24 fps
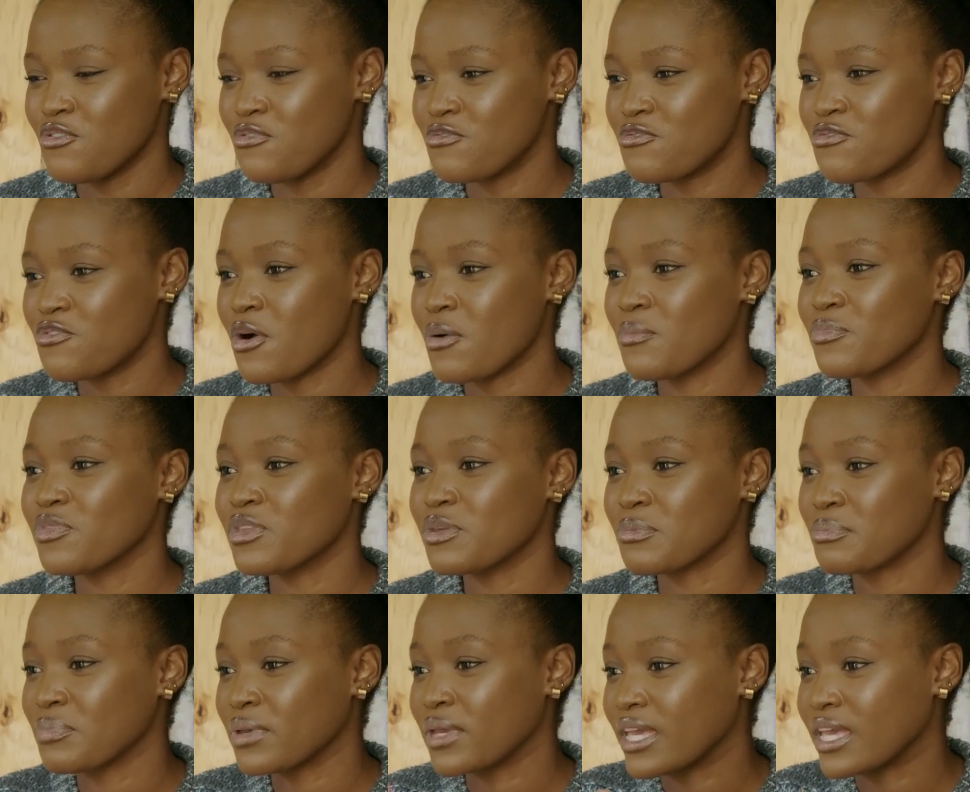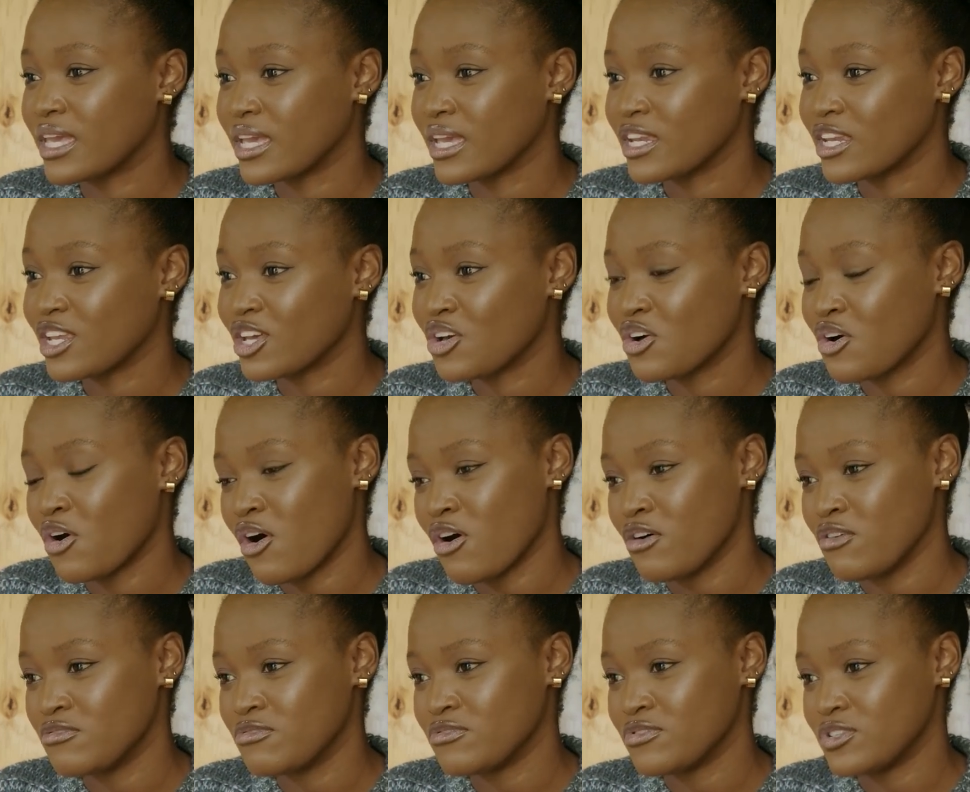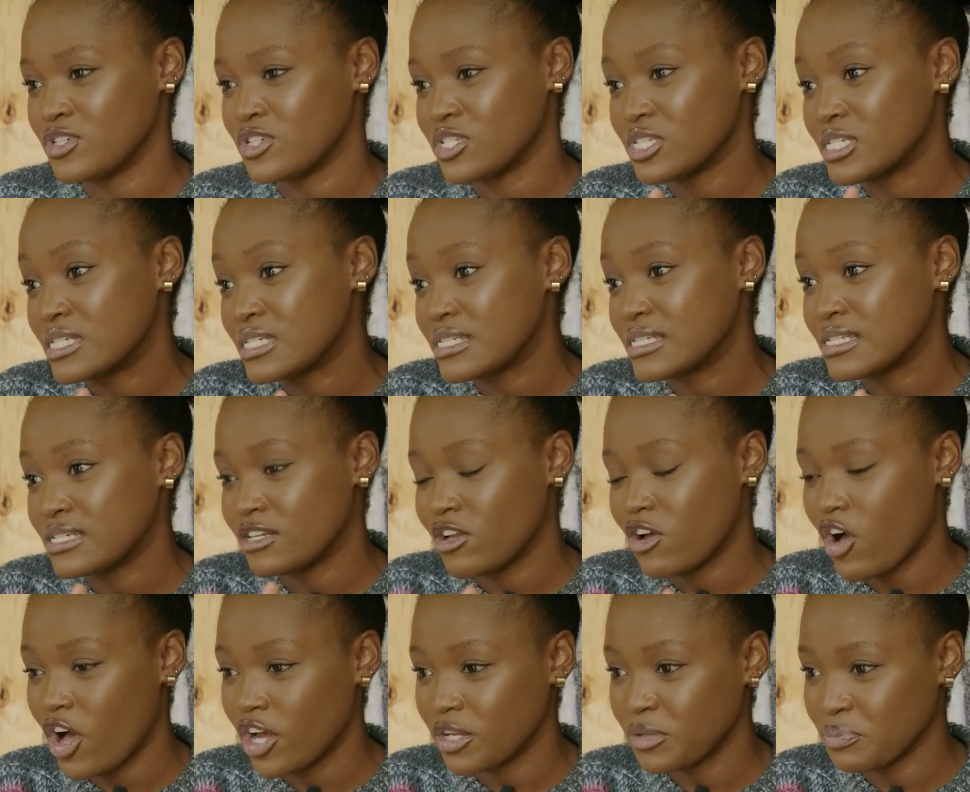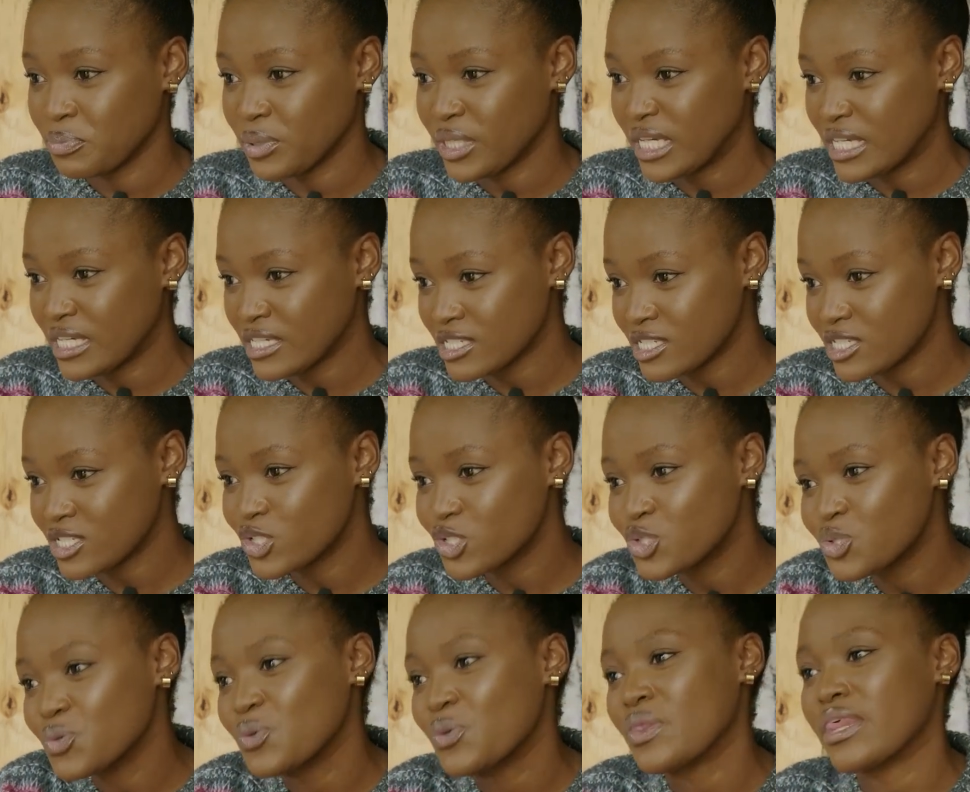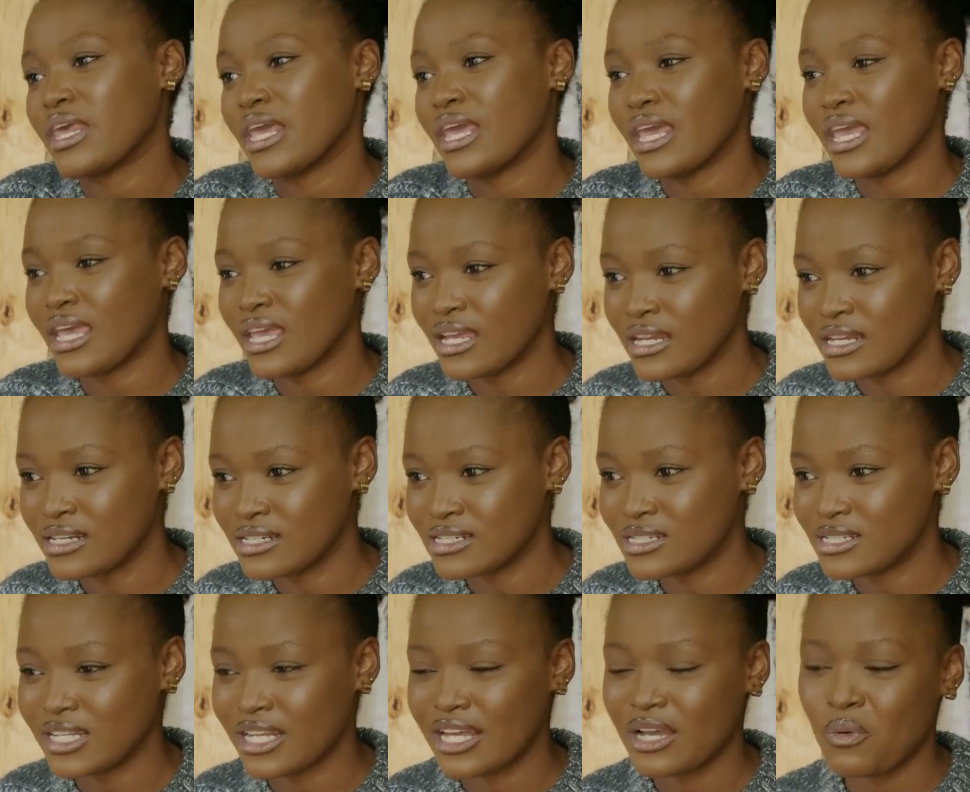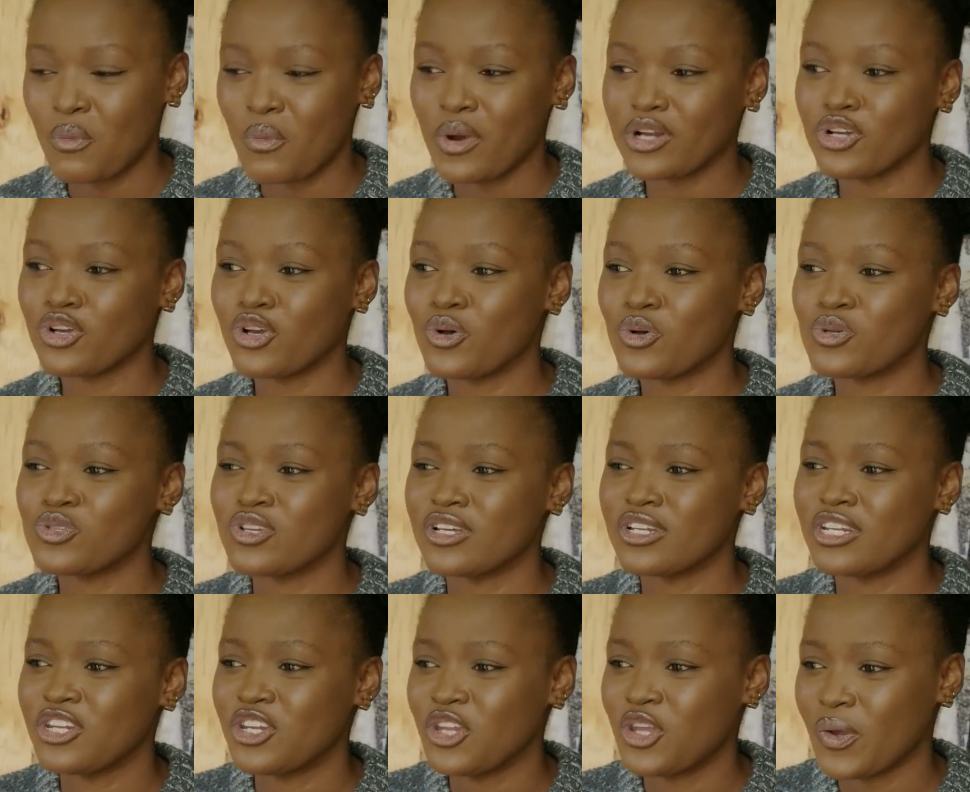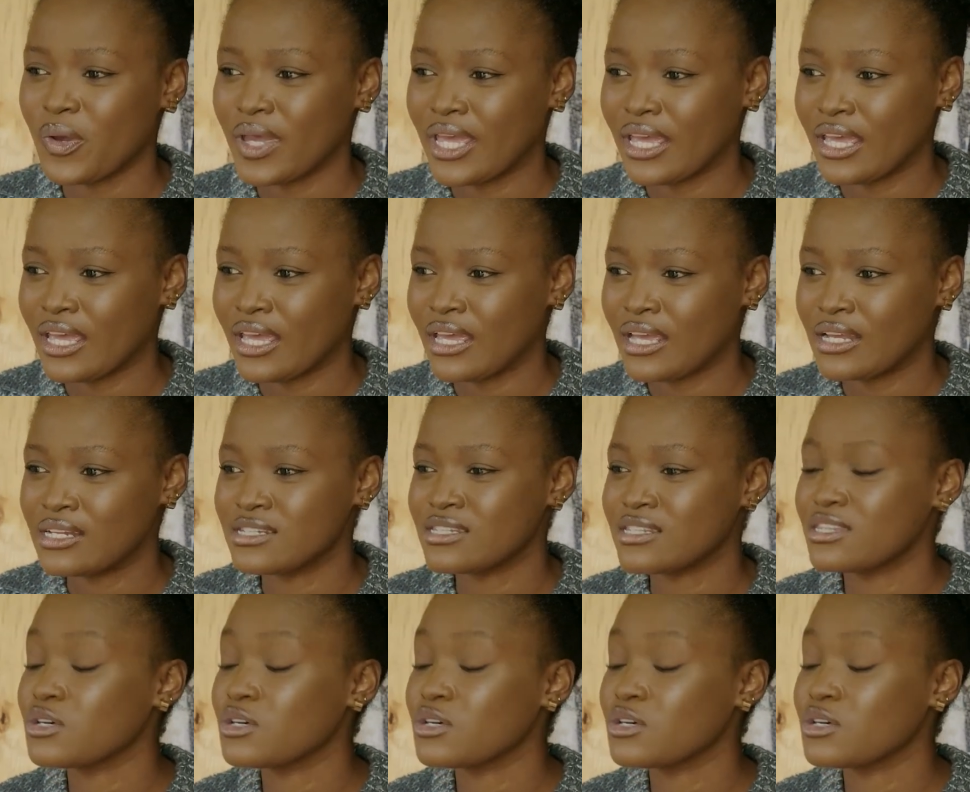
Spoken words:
from the beginning of a certain art piece to the end, like what goes on in your head,